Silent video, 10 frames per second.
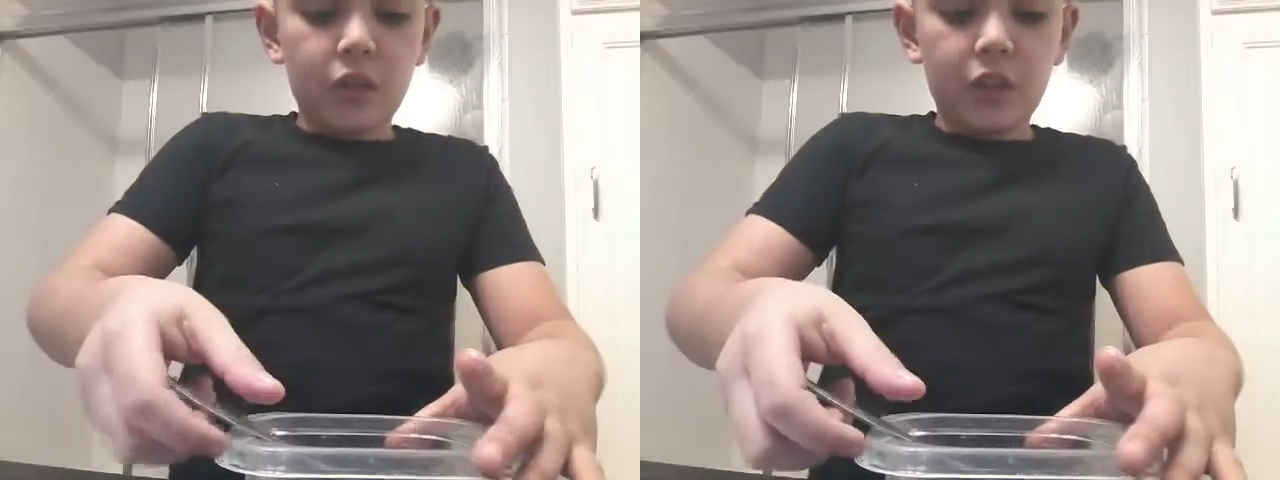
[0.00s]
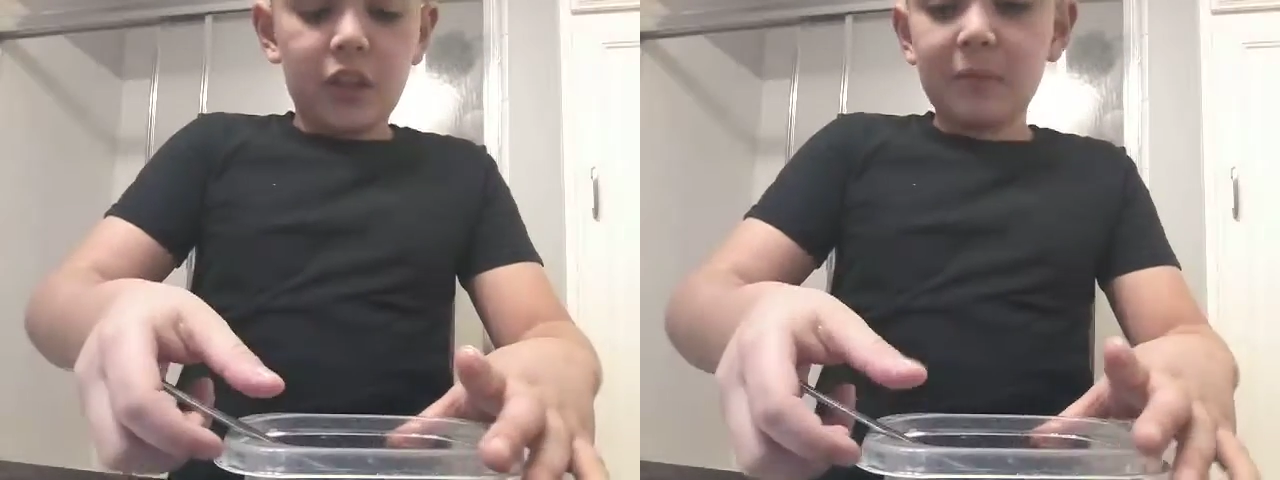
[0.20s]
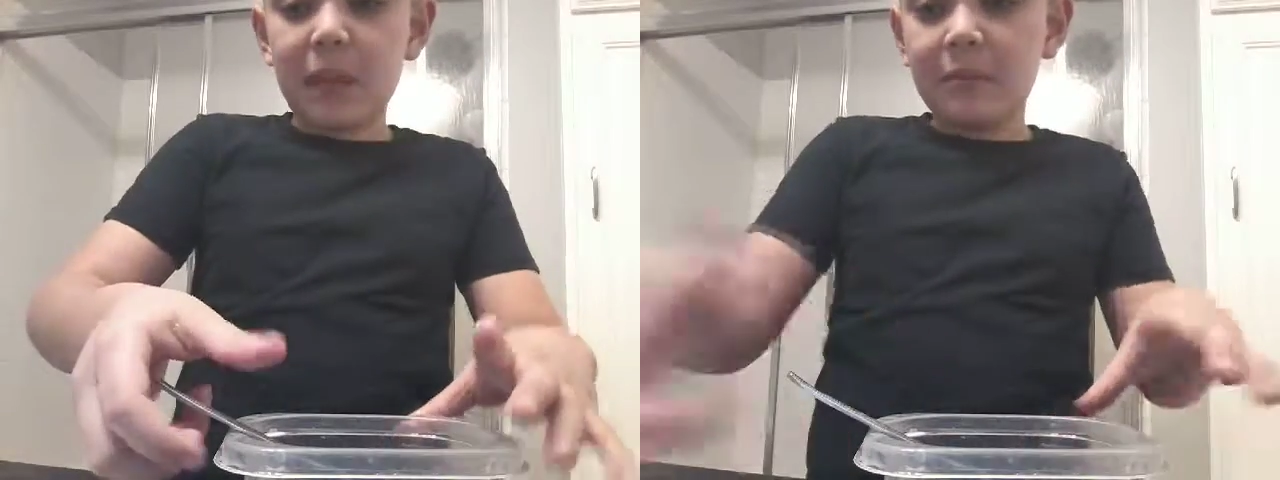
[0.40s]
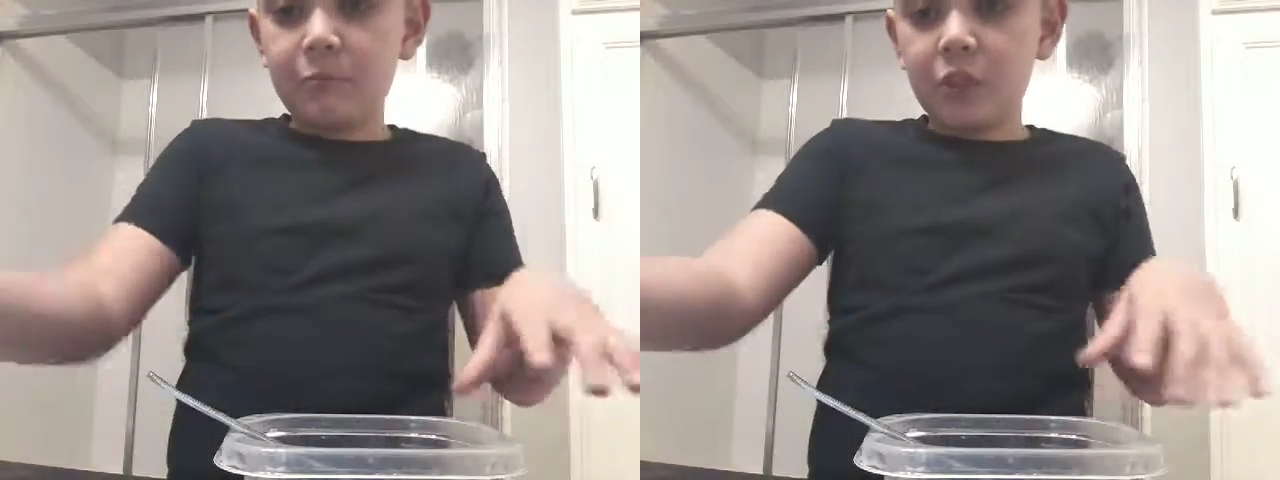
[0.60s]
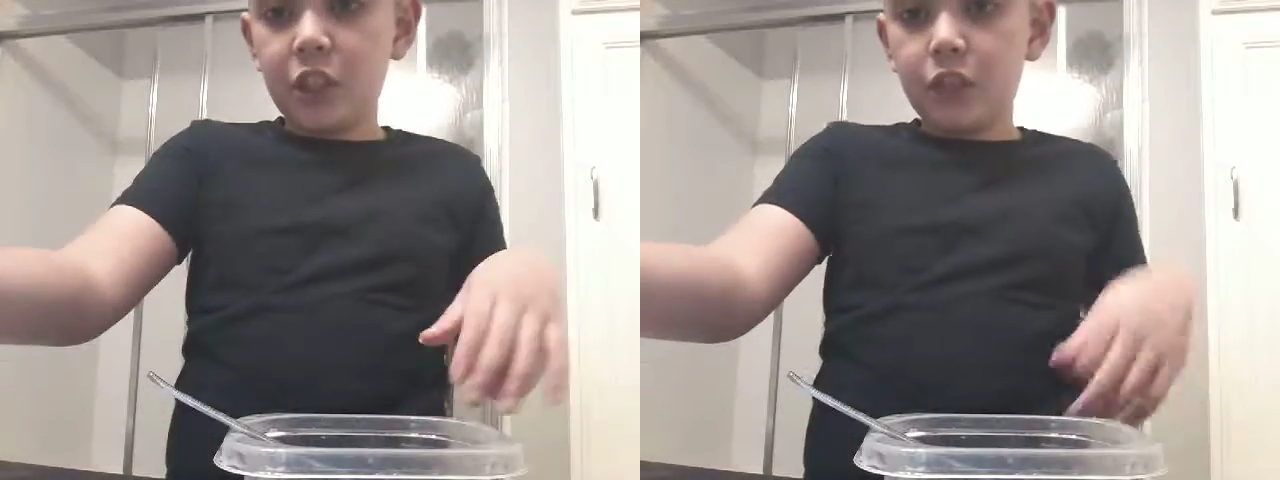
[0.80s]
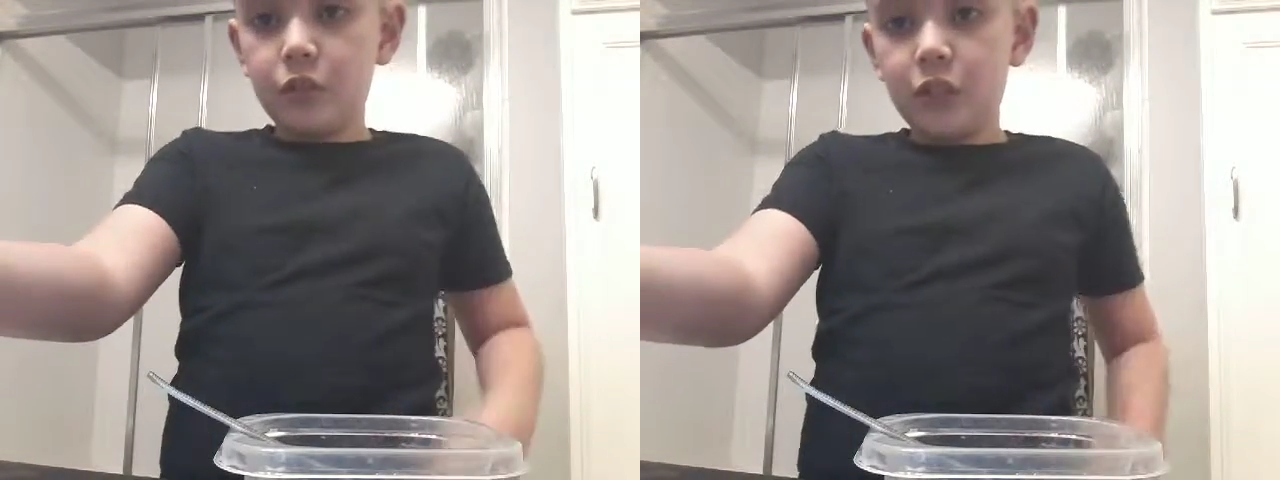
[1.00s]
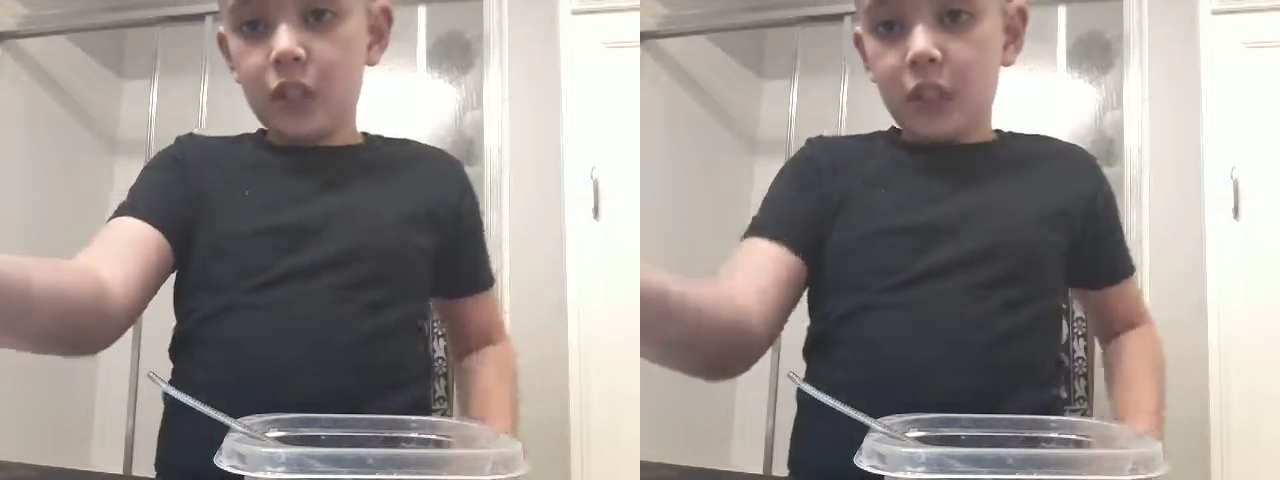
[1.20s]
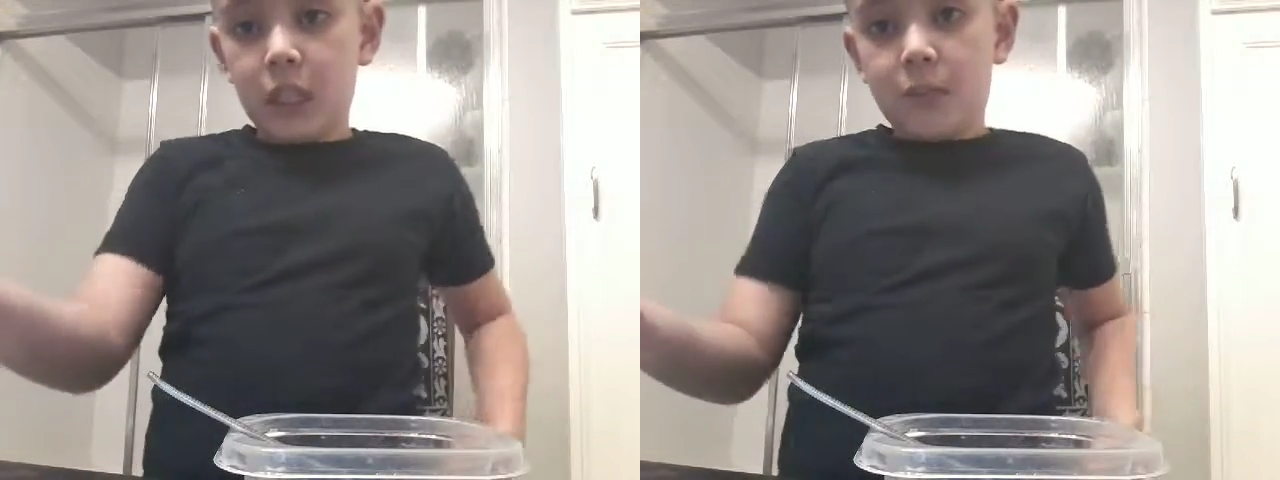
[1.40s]
the thing that I'm really
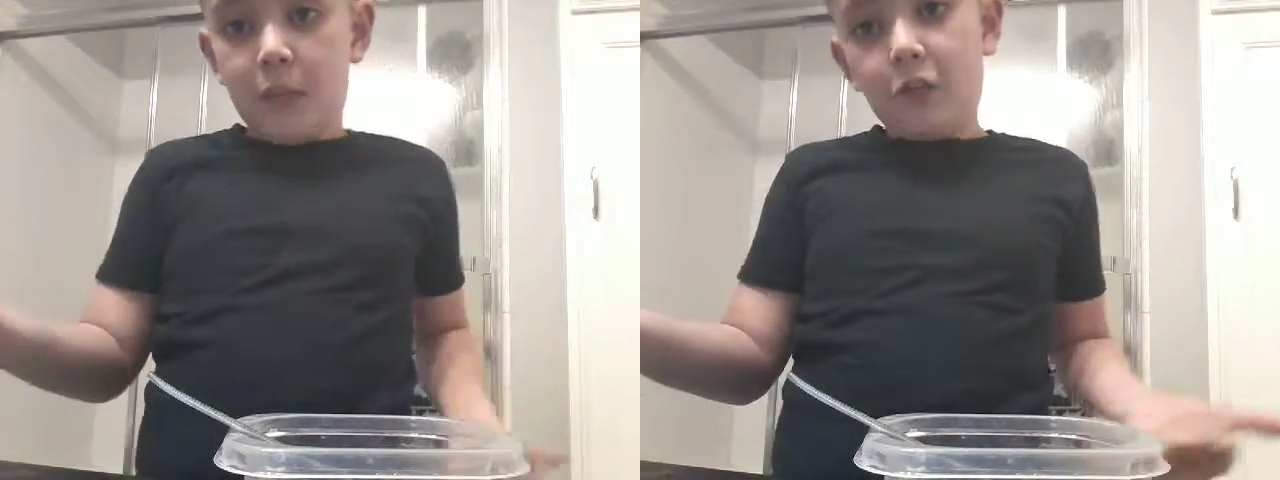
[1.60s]
using is my